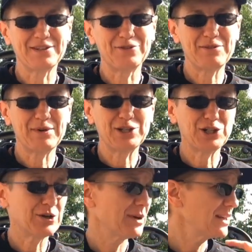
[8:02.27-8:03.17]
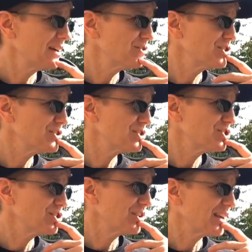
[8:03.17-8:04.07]
underneath my chair right now. She's
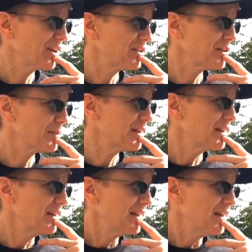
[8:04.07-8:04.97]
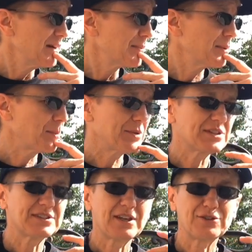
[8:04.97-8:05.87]
just chilling out a little bit. I'm hoping
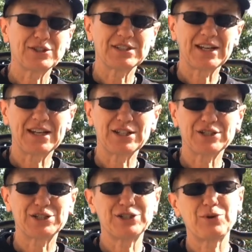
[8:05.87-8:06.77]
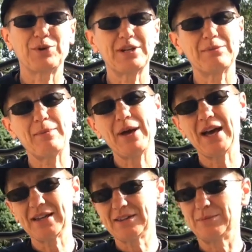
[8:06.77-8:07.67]
the sun will just kind of soak into my
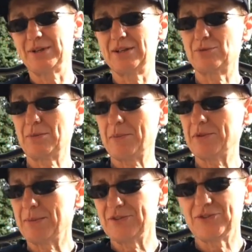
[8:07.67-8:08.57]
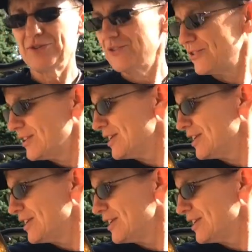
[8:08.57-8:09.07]
back a little bit, warm up the muscles.